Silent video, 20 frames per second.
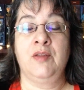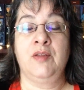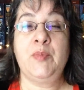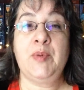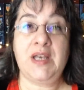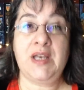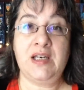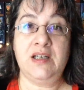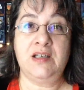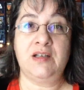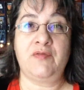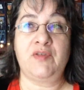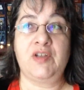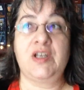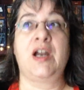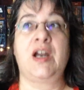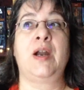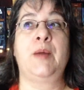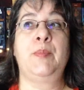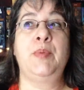the beginning of the
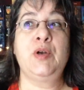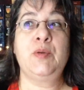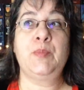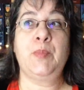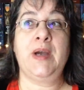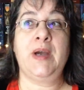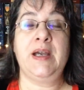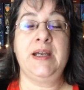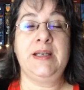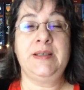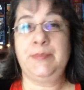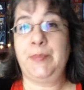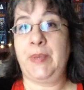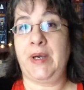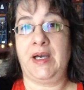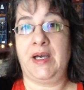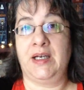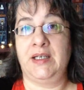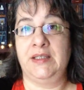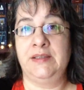year. A book buying
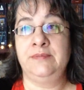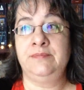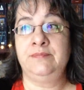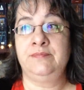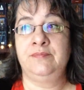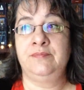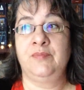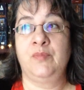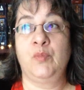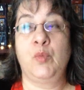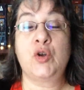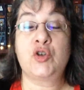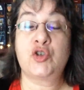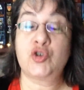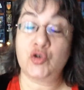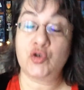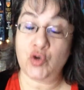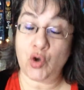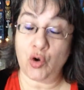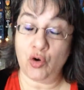ban, which
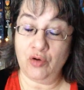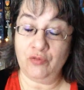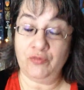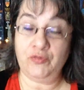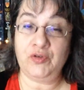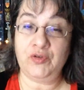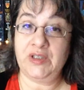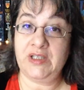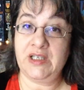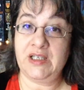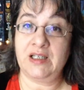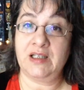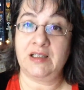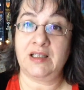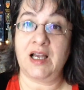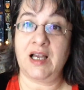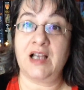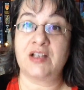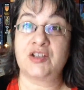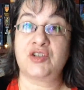should hopefully
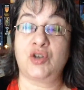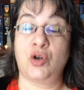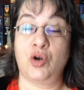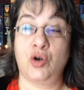last